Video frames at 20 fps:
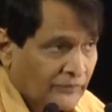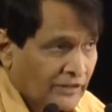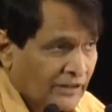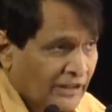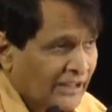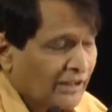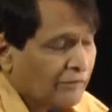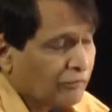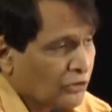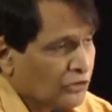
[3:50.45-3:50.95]

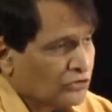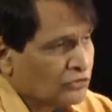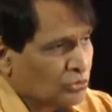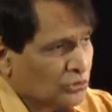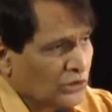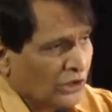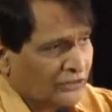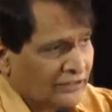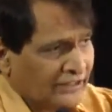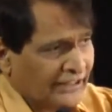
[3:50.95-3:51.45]
And of course,
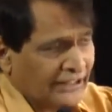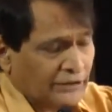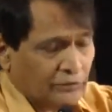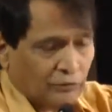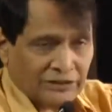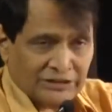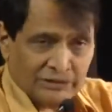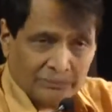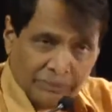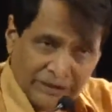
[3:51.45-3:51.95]
2008
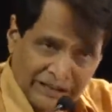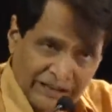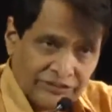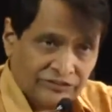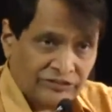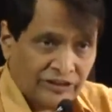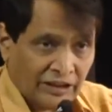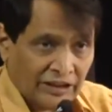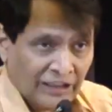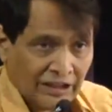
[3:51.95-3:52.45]
was the
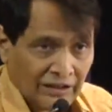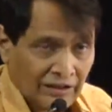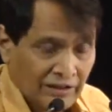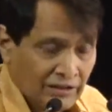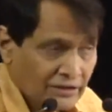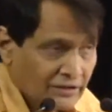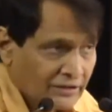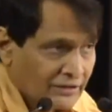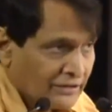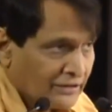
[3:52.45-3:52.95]
biggest trigger
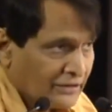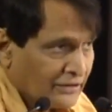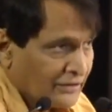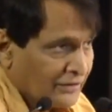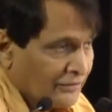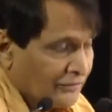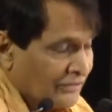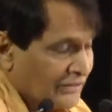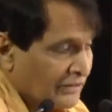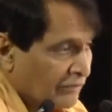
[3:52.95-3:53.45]

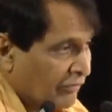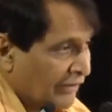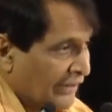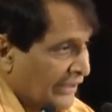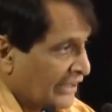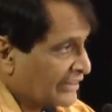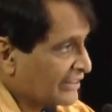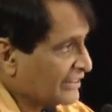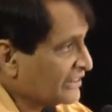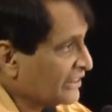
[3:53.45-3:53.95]
when the
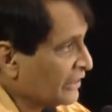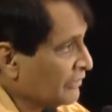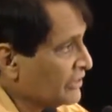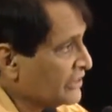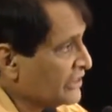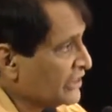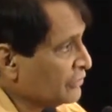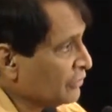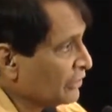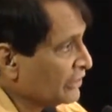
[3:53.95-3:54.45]
financial
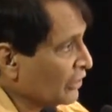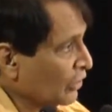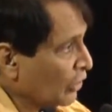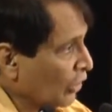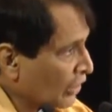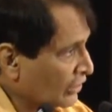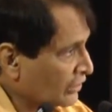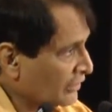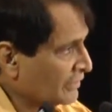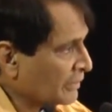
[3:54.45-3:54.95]
services was the
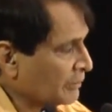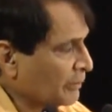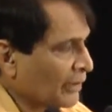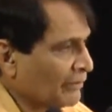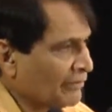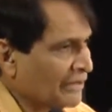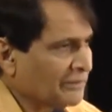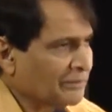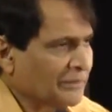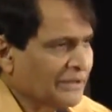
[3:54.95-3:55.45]
cause of the
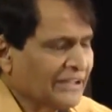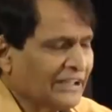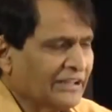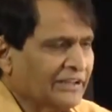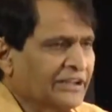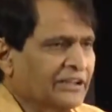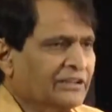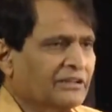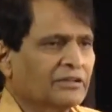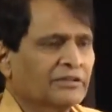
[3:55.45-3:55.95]
problem, but then
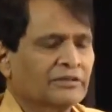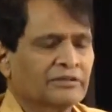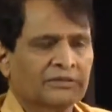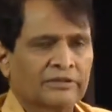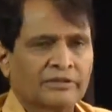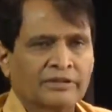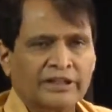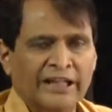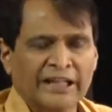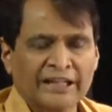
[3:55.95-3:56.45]
it
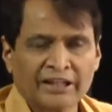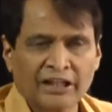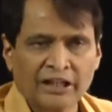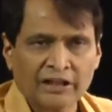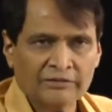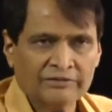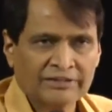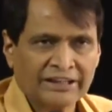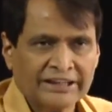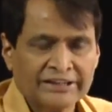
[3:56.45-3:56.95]

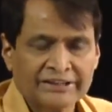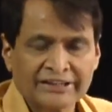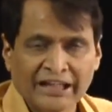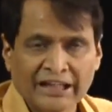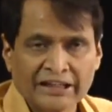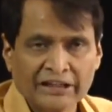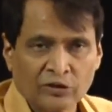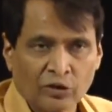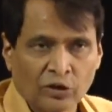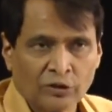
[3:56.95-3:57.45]
engulfed the
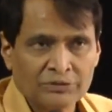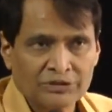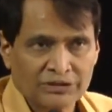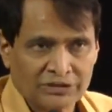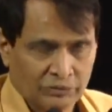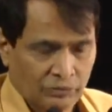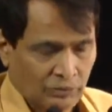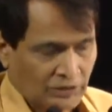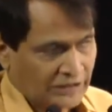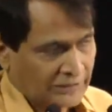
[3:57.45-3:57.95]
entire economies of
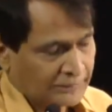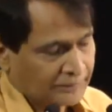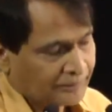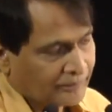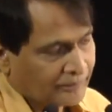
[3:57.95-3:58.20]
the world.